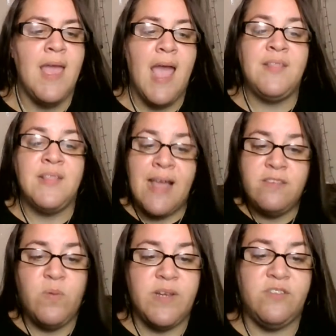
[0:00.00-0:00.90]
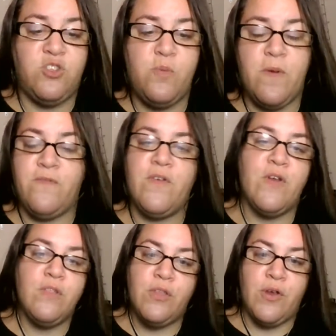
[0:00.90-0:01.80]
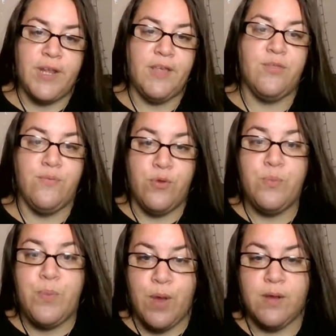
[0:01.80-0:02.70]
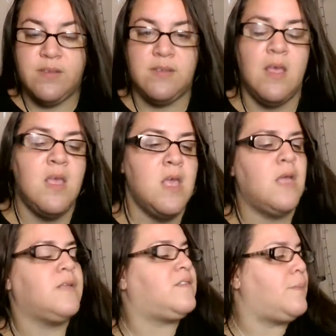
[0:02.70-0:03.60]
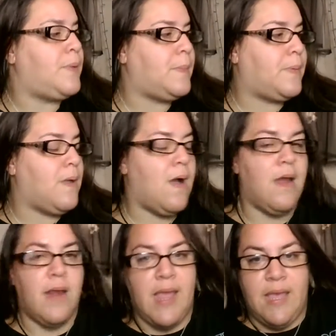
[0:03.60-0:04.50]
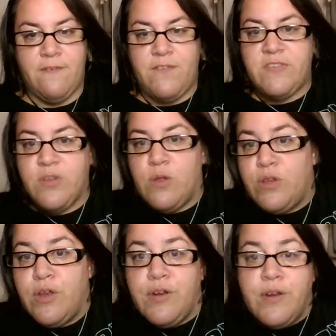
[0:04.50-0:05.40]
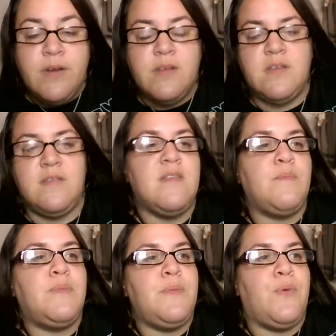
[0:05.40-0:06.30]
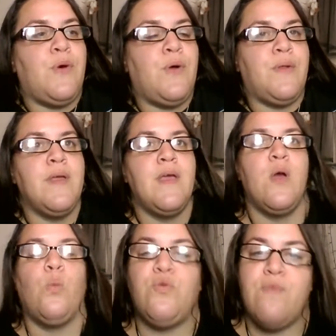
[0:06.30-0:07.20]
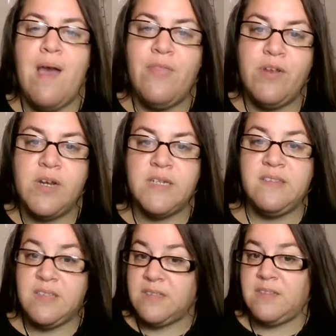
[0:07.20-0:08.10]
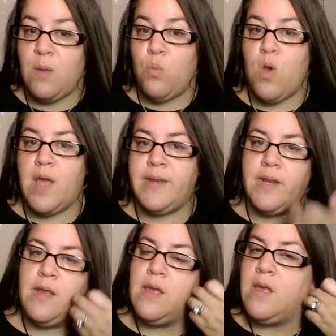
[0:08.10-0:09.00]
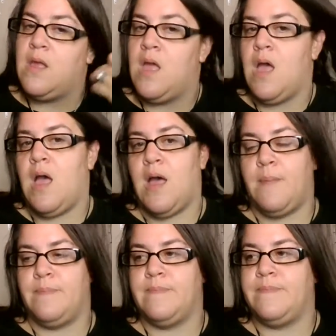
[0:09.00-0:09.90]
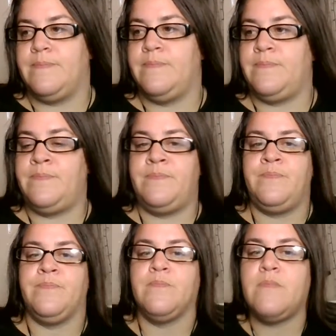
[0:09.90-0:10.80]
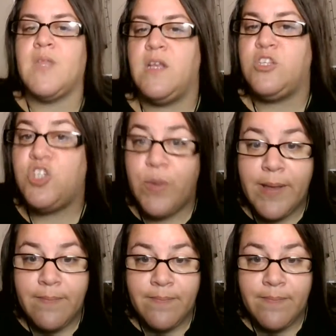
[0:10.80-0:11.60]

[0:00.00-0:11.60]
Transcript: And the last one is you prefer learning through books. Some people are a physical learner. Some people would rather see someone do it.